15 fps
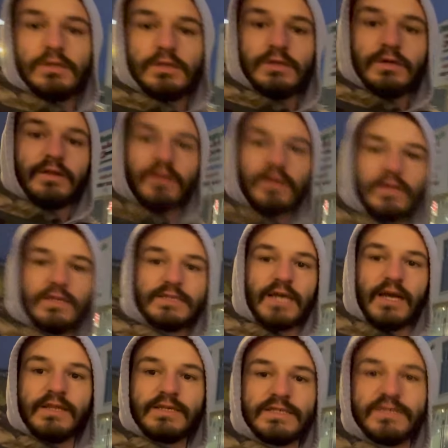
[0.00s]
And look at this guy.
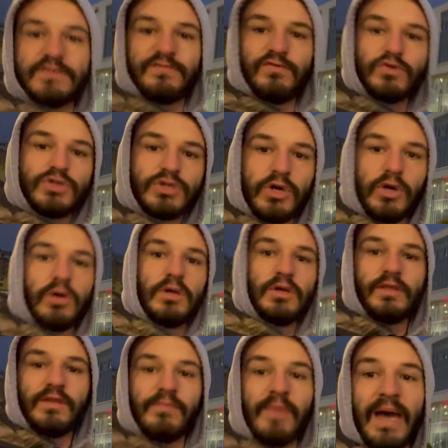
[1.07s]
This is Vučko,
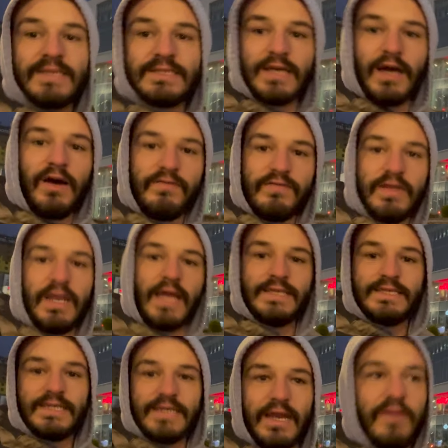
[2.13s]
the mascot of the
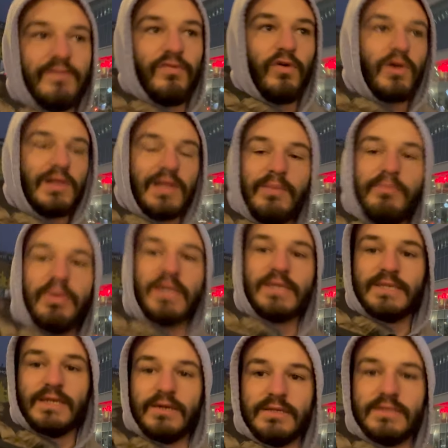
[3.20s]
1984 Olympics
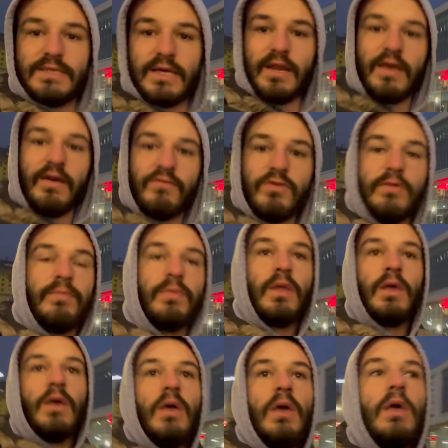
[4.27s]
here in Sarajevo.
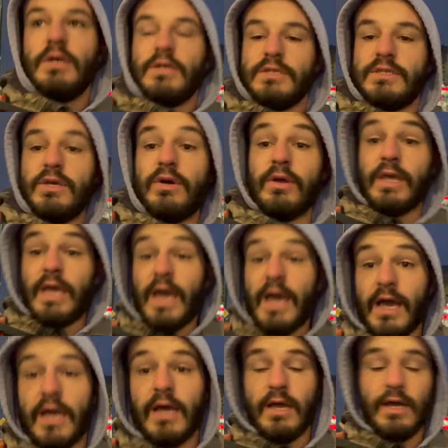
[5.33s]
So
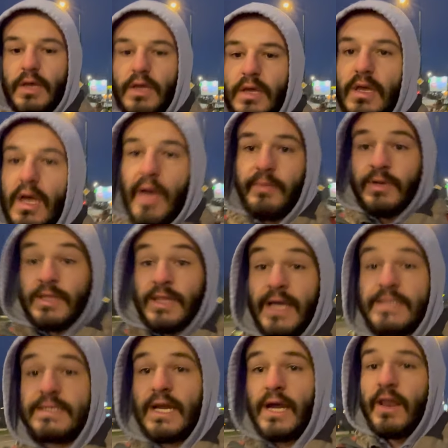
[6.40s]
yeah, I mean,
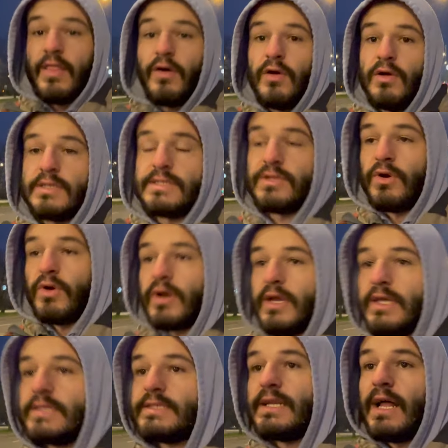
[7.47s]
that's kind of the whole story.
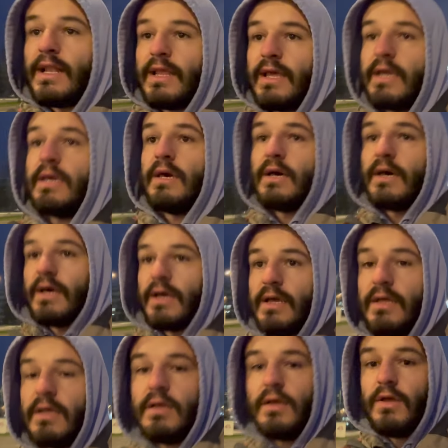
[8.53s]
It's not like a
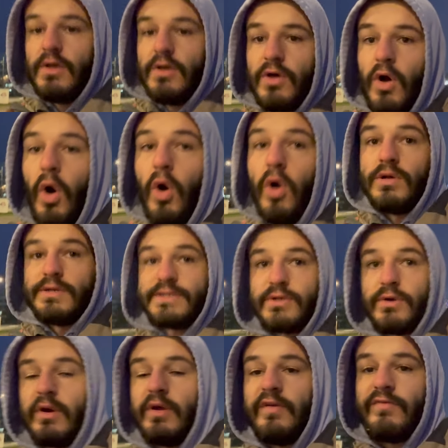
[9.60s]
whole
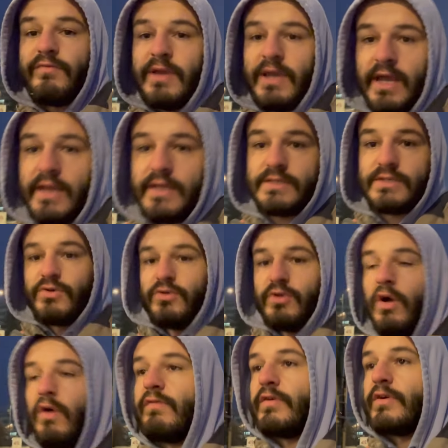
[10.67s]
story of me getting screwed
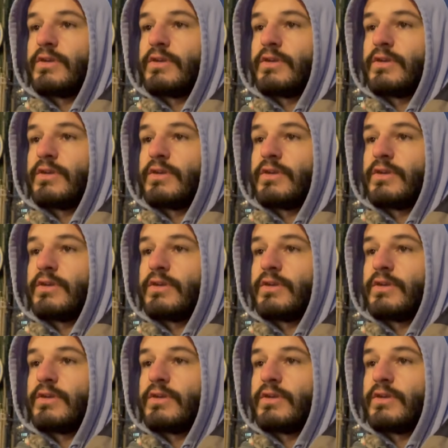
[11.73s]
over.